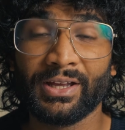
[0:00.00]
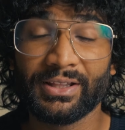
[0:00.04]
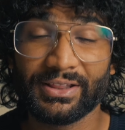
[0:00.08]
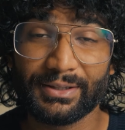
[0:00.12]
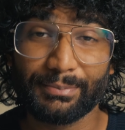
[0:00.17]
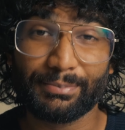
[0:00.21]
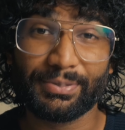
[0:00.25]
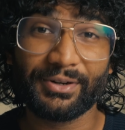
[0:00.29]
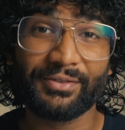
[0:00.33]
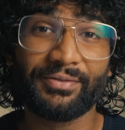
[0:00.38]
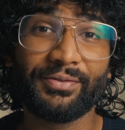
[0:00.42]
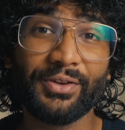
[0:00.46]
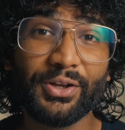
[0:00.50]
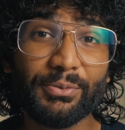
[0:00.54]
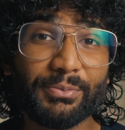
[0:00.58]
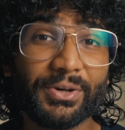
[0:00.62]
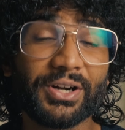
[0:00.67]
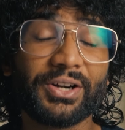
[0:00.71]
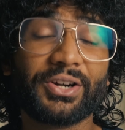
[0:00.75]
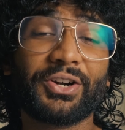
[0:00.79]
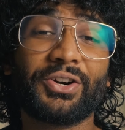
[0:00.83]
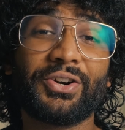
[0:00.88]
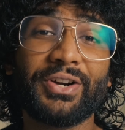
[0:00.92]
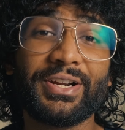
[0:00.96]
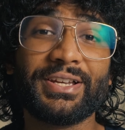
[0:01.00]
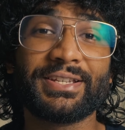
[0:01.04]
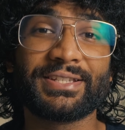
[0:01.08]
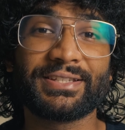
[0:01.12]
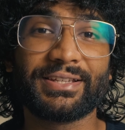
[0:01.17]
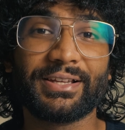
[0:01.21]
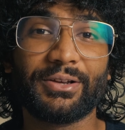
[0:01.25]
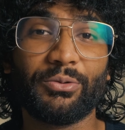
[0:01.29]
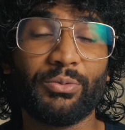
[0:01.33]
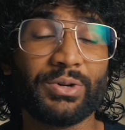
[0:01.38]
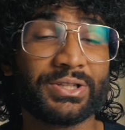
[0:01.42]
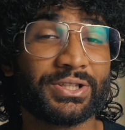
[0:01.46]
The perfumer
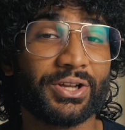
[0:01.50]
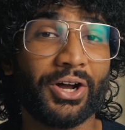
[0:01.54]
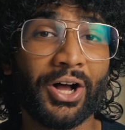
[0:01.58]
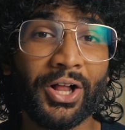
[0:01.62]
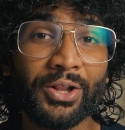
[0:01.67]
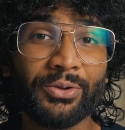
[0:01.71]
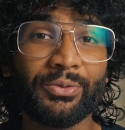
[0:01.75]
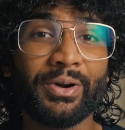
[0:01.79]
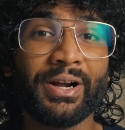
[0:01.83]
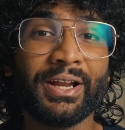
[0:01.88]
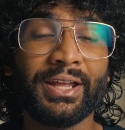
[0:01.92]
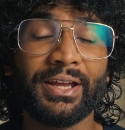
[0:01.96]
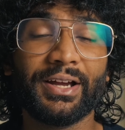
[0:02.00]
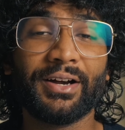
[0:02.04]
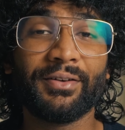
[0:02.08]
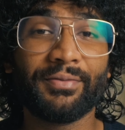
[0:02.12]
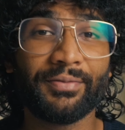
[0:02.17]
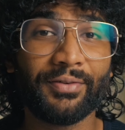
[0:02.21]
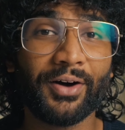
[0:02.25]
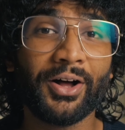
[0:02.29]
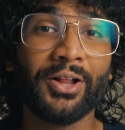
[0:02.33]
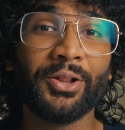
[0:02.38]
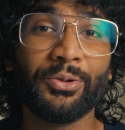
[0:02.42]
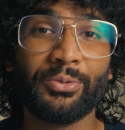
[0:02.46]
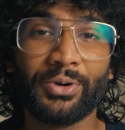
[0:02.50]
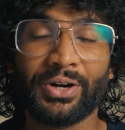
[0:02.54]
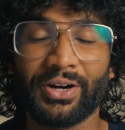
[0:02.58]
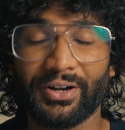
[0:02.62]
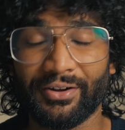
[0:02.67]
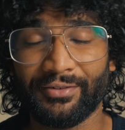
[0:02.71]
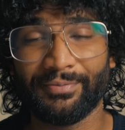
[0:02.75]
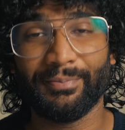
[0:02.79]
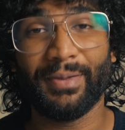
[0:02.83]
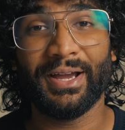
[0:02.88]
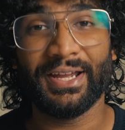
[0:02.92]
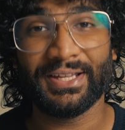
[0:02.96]
Chris was already a follower
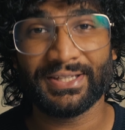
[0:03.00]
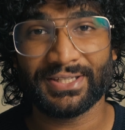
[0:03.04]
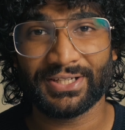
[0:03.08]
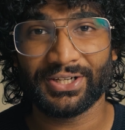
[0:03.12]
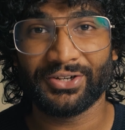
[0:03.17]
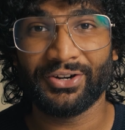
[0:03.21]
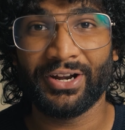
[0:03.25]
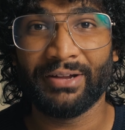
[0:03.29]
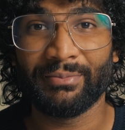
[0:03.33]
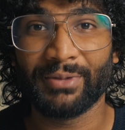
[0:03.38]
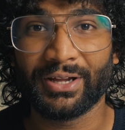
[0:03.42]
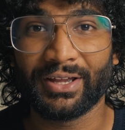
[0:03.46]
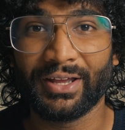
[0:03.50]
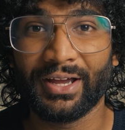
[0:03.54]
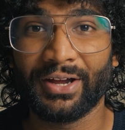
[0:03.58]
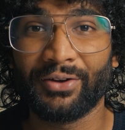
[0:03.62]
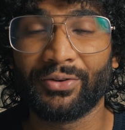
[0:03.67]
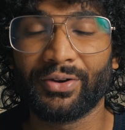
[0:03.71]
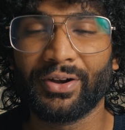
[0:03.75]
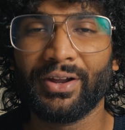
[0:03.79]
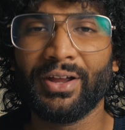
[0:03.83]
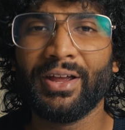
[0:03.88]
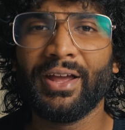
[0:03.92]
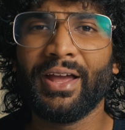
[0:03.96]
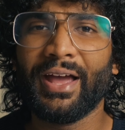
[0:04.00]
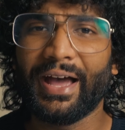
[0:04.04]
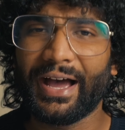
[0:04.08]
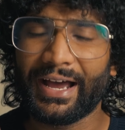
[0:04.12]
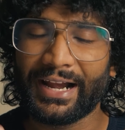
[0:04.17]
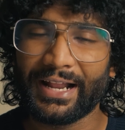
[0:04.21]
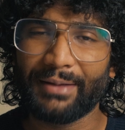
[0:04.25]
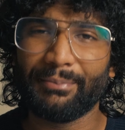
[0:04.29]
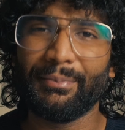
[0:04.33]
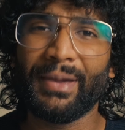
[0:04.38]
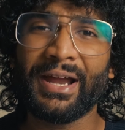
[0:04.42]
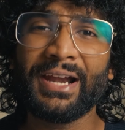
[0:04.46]
of my Instagram account,
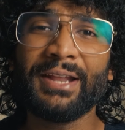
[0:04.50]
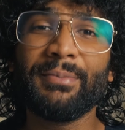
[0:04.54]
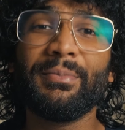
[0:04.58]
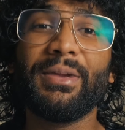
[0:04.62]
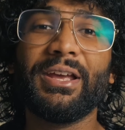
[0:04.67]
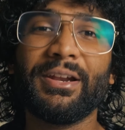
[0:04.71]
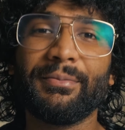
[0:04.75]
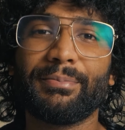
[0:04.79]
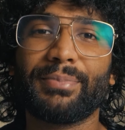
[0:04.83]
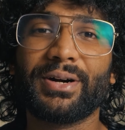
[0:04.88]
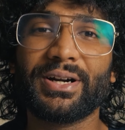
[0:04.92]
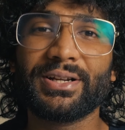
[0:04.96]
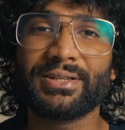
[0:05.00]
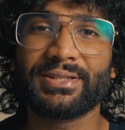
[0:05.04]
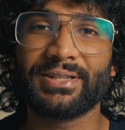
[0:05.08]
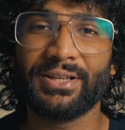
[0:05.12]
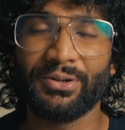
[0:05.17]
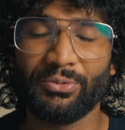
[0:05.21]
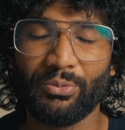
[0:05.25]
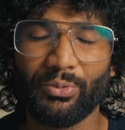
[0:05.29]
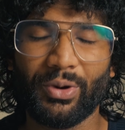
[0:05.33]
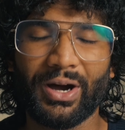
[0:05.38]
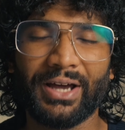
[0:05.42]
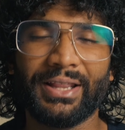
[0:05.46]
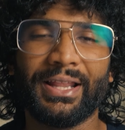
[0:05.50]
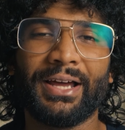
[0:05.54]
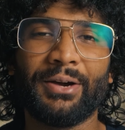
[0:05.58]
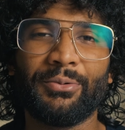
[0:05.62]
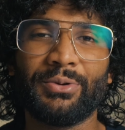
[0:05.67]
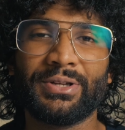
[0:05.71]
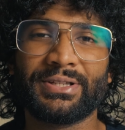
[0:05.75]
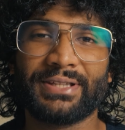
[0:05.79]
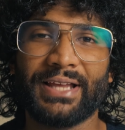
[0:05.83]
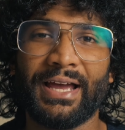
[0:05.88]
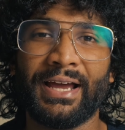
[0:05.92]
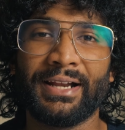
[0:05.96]
and I met him in person while I
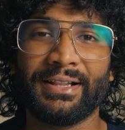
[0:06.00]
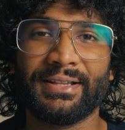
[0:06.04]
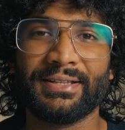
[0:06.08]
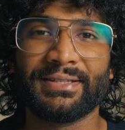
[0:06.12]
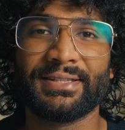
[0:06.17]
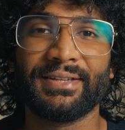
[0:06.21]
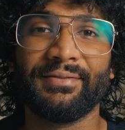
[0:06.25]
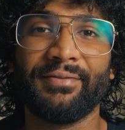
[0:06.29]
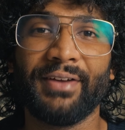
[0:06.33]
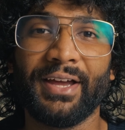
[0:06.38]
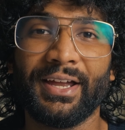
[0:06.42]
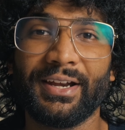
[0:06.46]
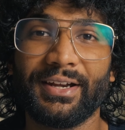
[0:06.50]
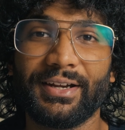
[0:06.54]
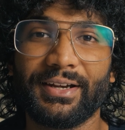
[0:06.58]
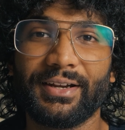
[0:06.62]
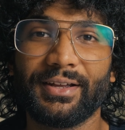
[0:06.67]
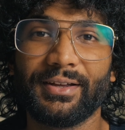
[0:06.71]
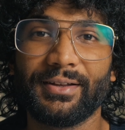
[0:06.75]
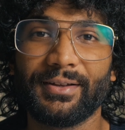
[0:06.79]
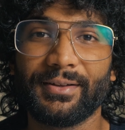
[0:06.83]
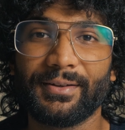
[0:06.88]
was at this event.